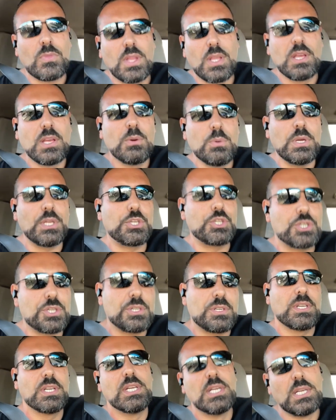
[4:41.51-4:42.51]
which
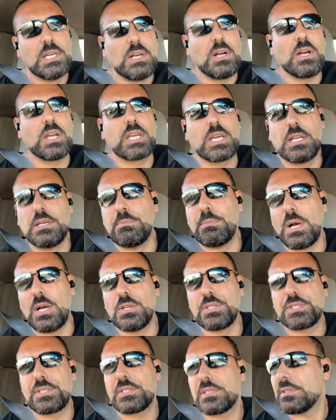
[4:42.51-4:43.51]
I can
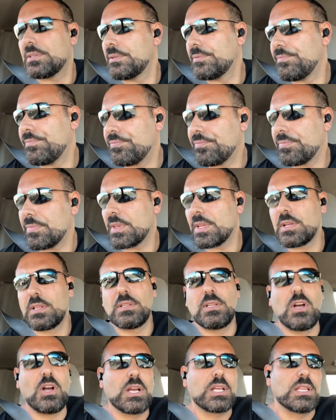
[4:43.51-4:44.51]
most
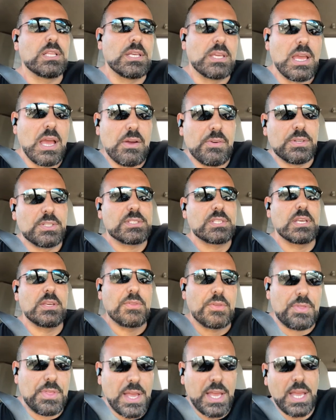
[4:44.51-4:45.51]
likely guarantee
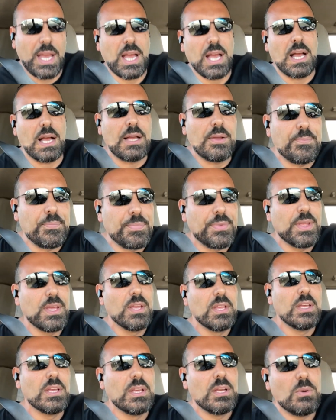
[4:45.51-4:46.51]
that they are,
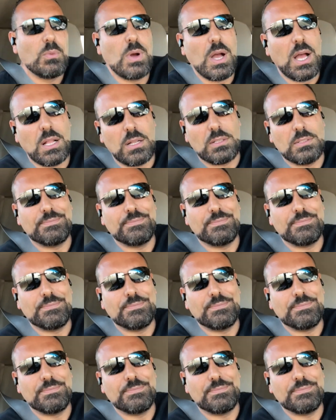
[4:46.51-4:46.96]
well,